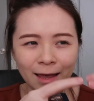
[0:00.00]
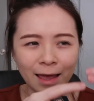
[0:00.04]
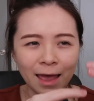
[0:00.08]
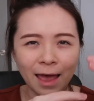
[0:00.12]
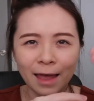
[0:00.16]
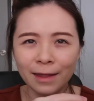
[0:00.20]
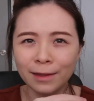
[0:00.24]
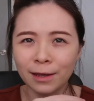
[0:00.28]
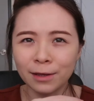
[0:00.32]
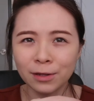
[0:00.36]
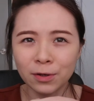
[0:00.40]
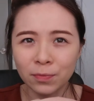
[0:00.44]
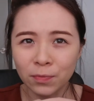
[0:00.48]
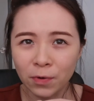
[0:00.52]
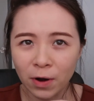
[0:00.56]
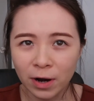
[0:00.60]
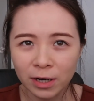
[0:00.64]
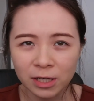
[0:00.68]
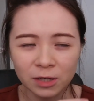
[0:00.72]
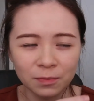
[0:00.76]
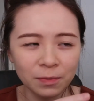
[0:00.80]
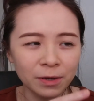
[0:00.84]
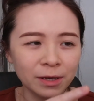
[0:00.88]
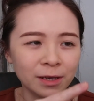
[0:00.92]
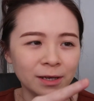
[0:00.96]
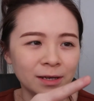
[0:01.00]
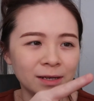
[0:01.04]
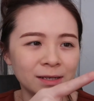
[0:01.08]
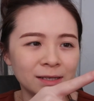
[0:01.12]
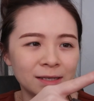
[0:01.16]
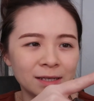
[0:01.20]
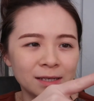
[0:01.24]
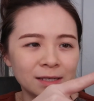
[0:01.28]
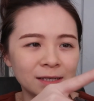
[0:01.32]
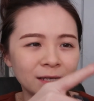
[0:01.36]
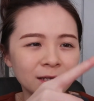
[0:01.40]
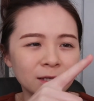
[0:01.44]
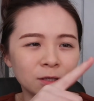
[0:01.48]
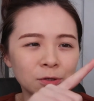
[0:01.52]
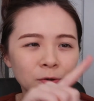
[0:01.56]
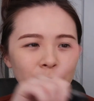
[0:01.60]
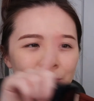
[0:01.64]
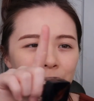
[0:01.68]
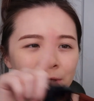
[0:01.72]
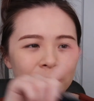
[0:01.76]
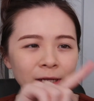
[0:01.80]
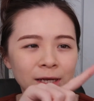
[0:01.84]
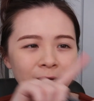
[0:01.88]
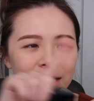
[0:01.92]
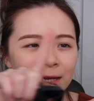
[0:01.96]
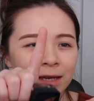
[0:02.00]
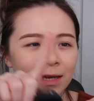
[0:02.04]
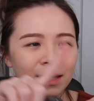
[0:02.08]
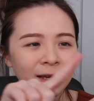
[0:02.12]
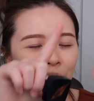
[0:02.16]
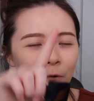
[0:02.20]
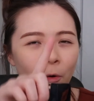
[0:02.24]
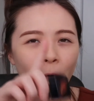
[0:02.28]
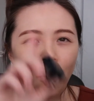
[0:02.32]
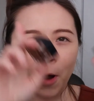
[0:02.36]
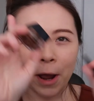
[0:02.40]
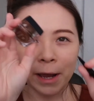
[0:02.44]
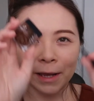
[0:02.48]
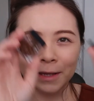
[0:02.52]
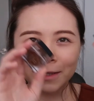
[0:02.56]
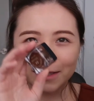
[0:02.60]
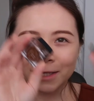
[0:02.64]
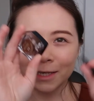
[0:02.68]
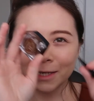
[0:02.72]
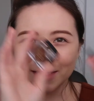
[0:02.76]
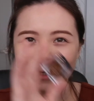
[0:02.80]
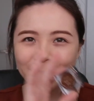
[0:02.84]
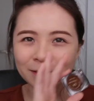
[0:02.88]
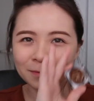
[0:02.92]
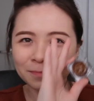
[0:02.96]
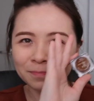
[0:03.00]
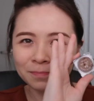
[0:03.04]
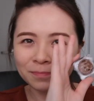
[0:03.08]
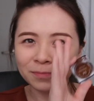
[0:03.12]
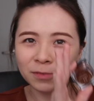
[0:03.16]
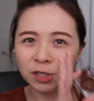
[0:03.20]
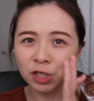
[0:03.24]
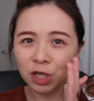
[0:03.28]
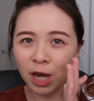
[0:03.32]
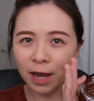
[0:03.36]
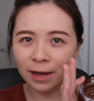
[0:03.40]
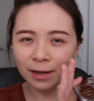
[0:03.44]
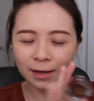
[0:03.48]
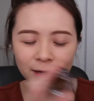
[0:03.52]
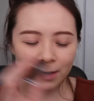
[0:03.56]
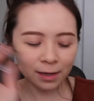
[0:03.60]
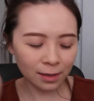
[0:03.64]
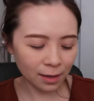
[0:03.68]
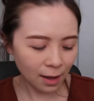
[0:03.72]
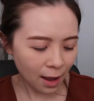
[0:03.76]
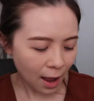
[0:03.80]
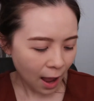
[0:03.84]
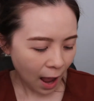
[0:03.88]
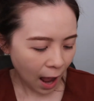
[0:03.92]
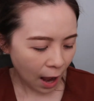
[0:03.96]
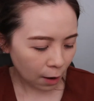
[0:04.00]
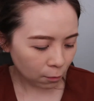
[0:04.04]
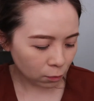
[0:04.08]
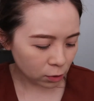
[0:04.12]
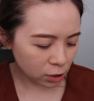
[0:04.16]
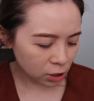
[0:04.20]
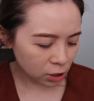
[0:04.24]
another brush because this is totally quite jagged. I would